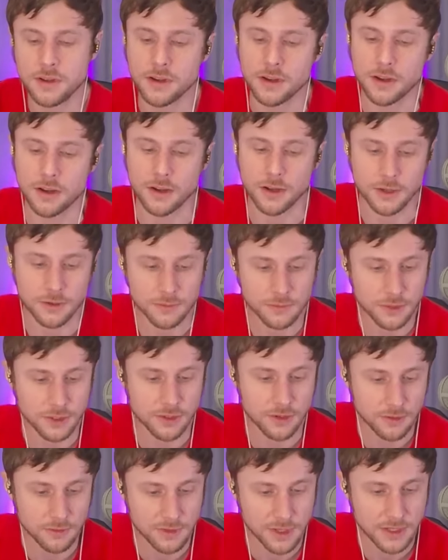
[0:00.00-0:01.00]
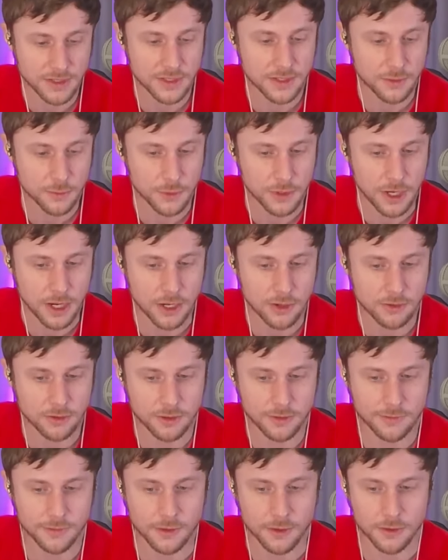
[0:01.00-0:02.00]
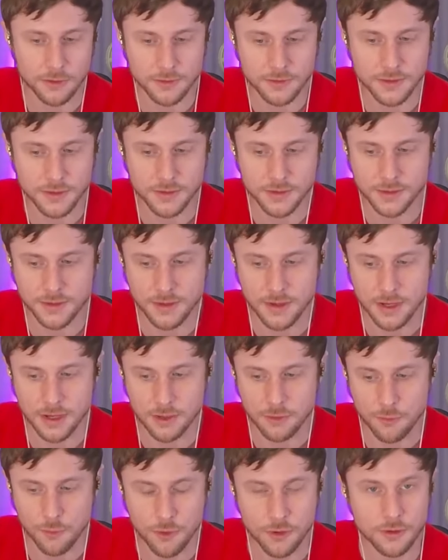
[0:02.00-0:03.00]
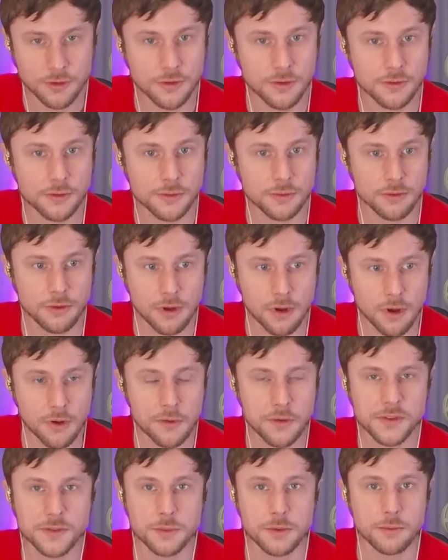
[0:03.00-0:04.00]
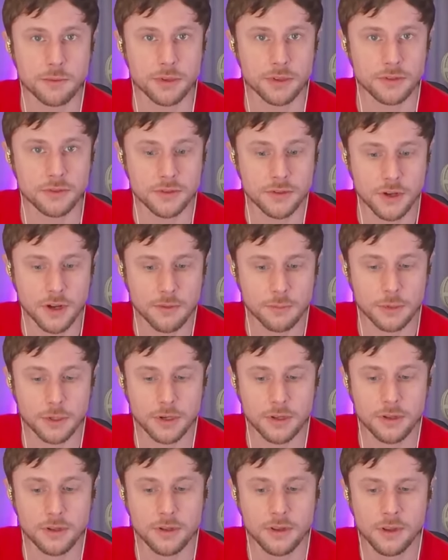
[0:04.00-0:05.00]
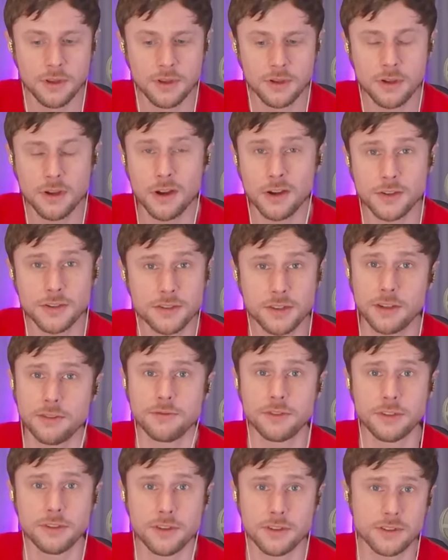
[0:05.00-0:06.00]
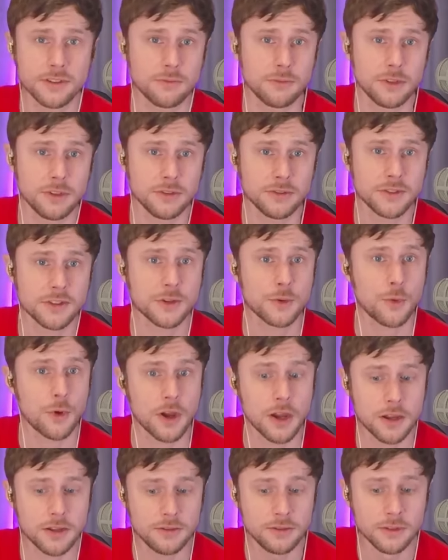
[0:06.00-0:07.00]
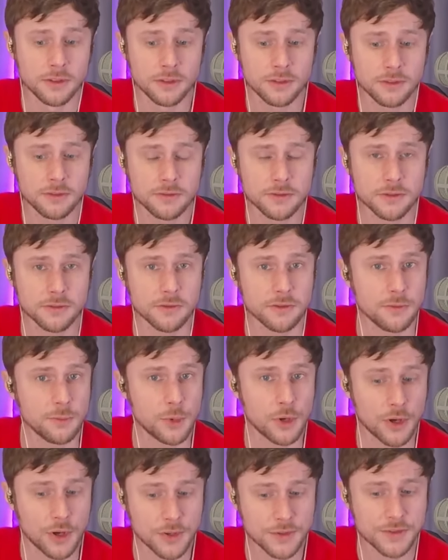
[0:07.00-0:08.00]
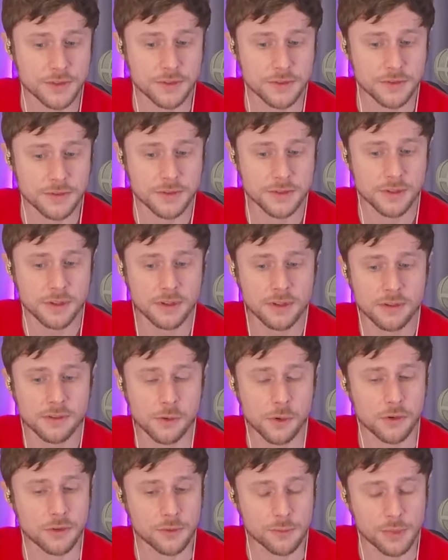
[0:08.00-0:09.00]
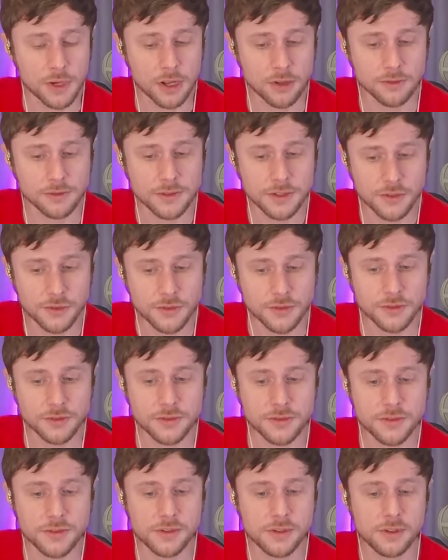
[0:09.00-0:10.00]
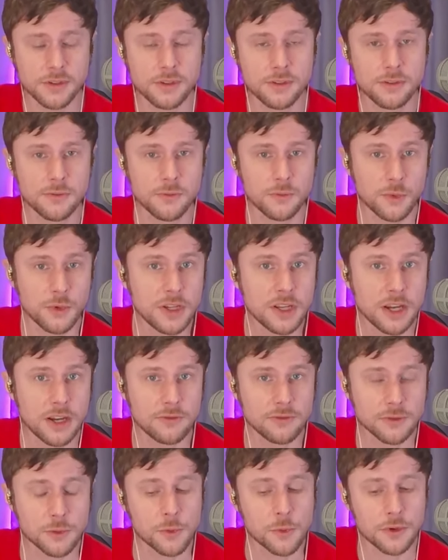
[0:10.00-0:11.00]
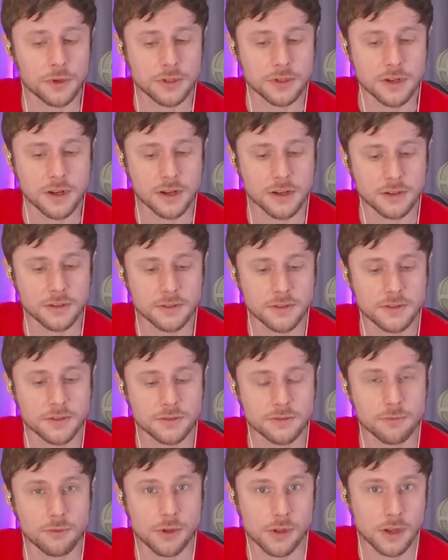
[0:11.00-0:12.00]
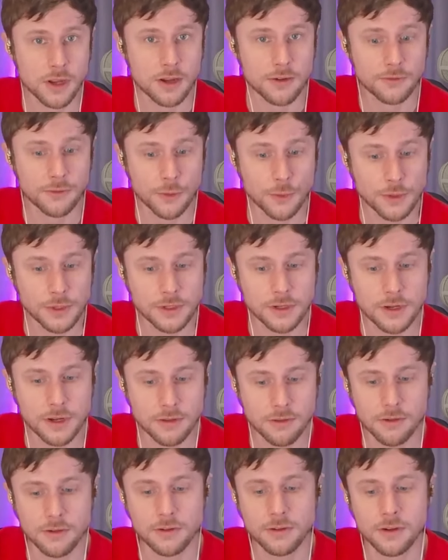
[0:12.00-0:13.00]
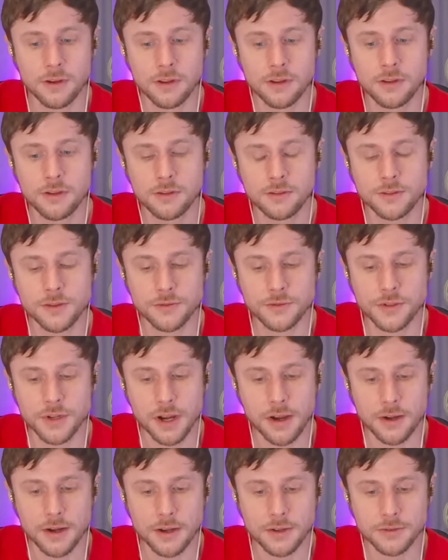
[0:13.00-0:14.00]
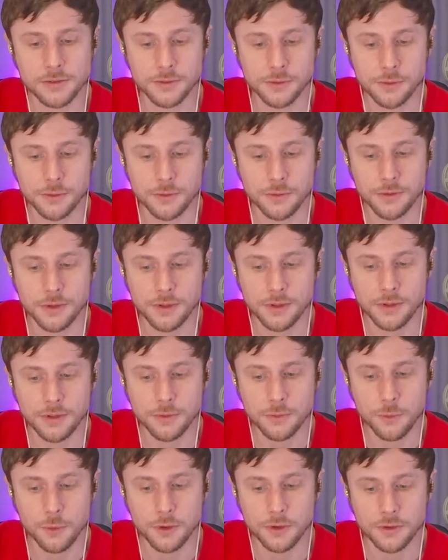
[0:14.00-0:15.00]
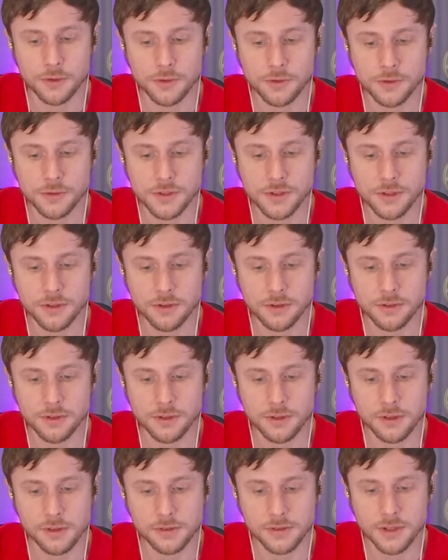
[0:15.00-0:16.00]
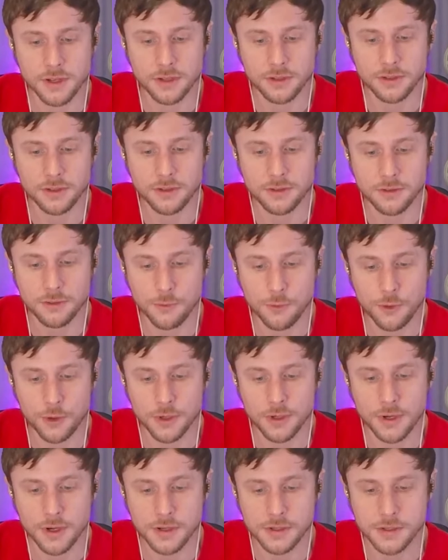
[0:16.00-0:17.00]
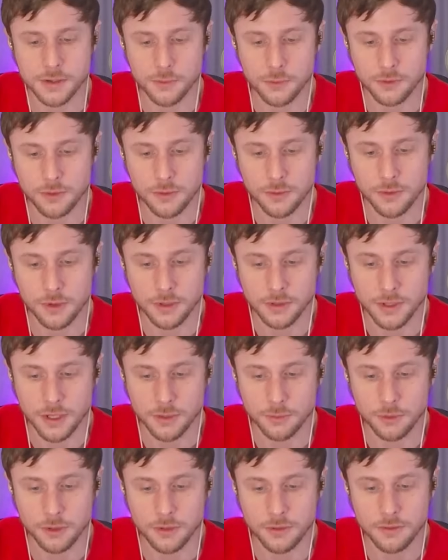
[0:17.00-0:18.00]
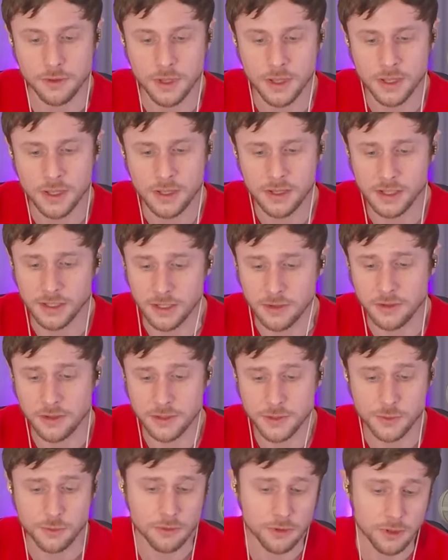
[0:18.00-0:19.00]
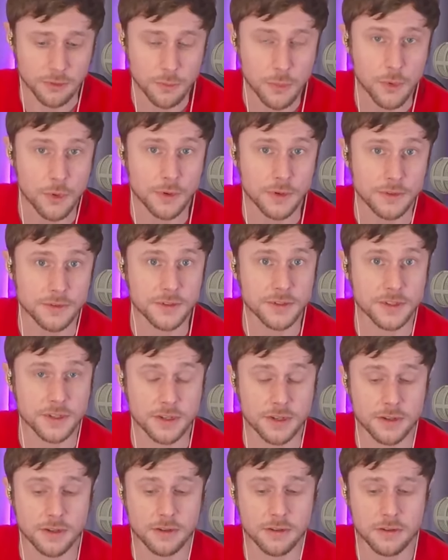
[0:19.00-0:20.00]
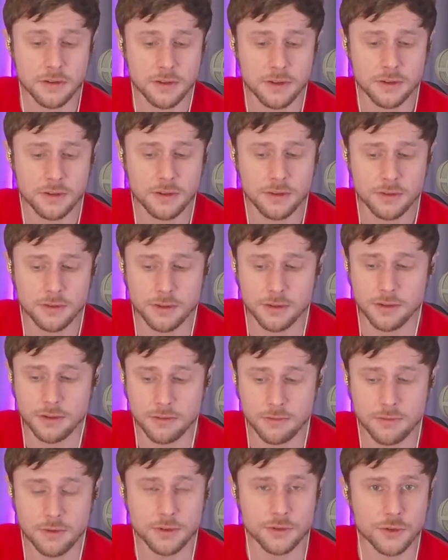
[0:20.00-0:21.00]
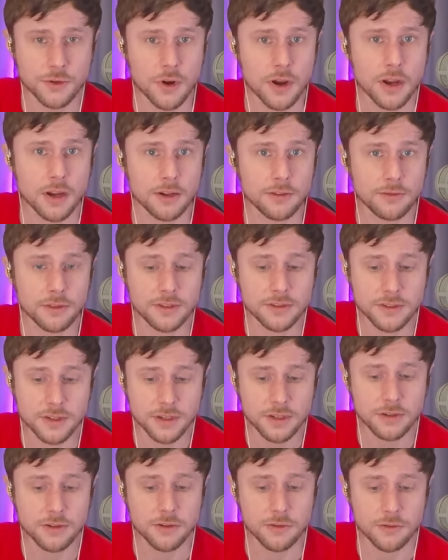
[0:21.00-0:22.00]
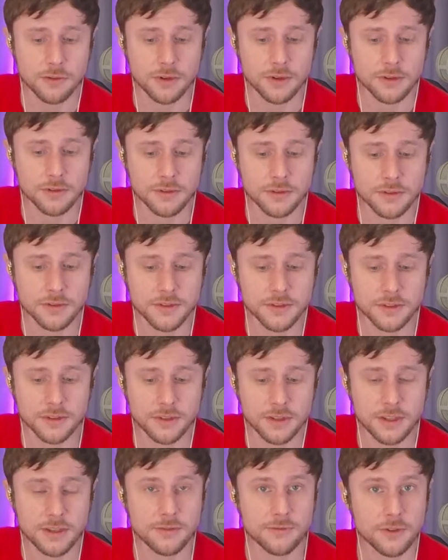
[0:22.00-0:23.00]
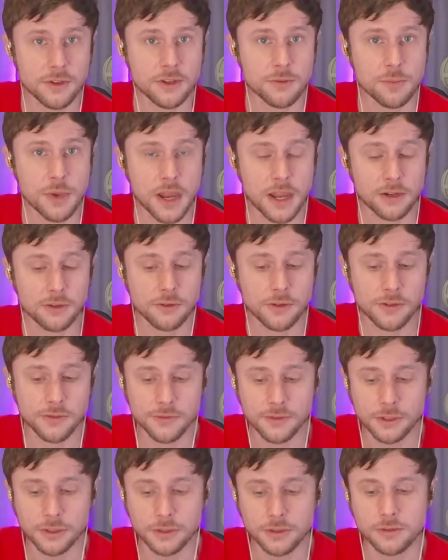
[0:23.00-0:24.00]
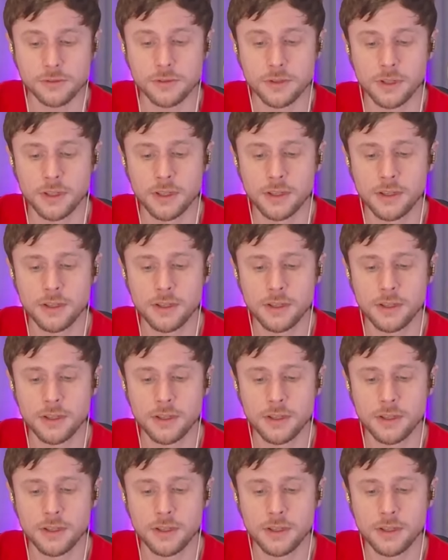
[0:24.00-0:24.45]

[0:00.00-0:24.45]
Uh, you know, that's the reality, folks, is that workers will always be put in jeopardy. Our safety doesn't mean squat to the bosses or the politicians. We have to organize to look out for one another. So, shout out to the workers here in Kentucky organizing with UAW. And I think it's really important to see the union drive continue in this EV battery field.